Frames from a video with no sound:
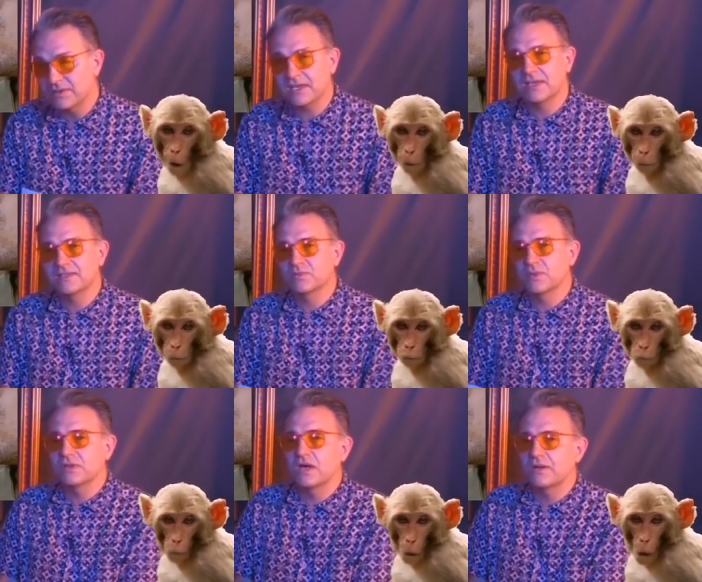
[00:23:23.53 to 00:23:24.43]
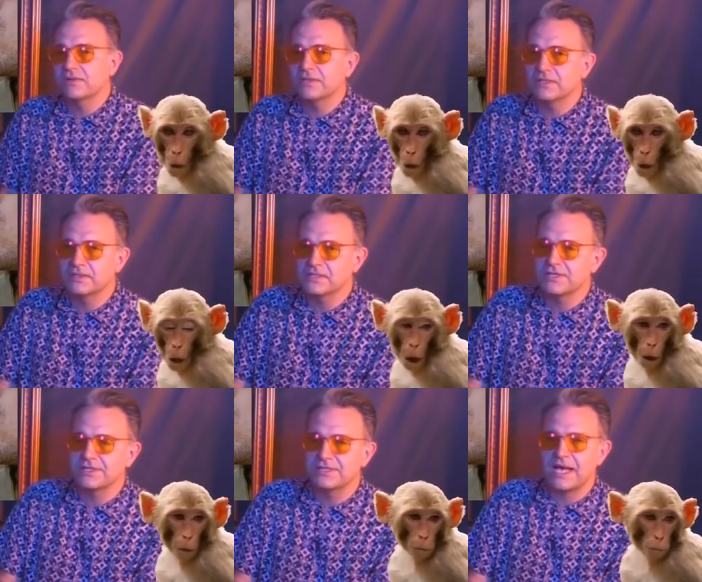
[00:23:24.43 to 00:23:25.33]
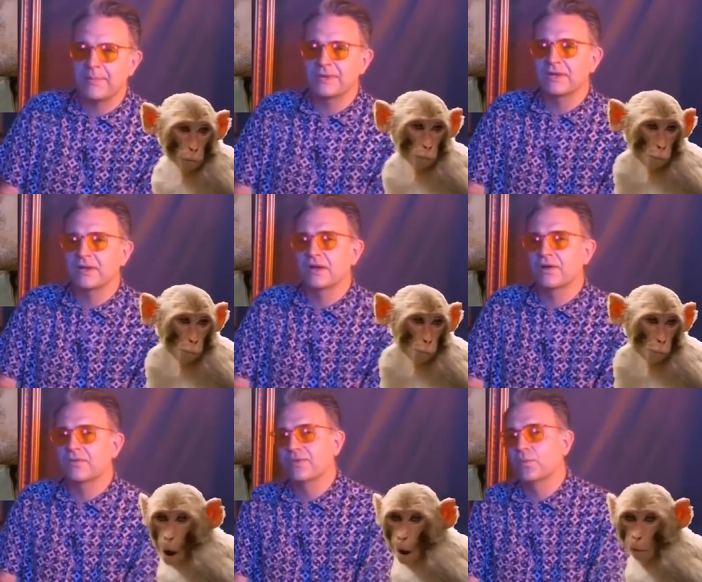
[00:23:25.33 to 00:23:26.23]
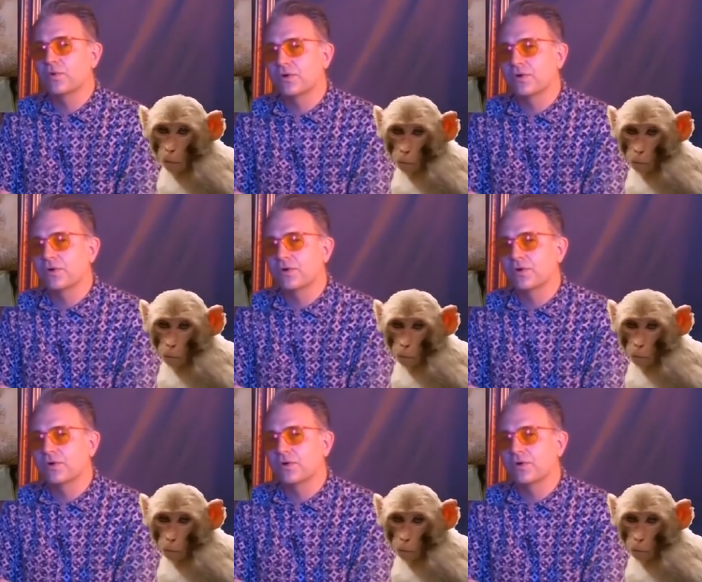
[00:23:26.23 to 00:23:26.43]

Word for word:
Speaker 1: the thing is, with a lot of the legalization that's happening around the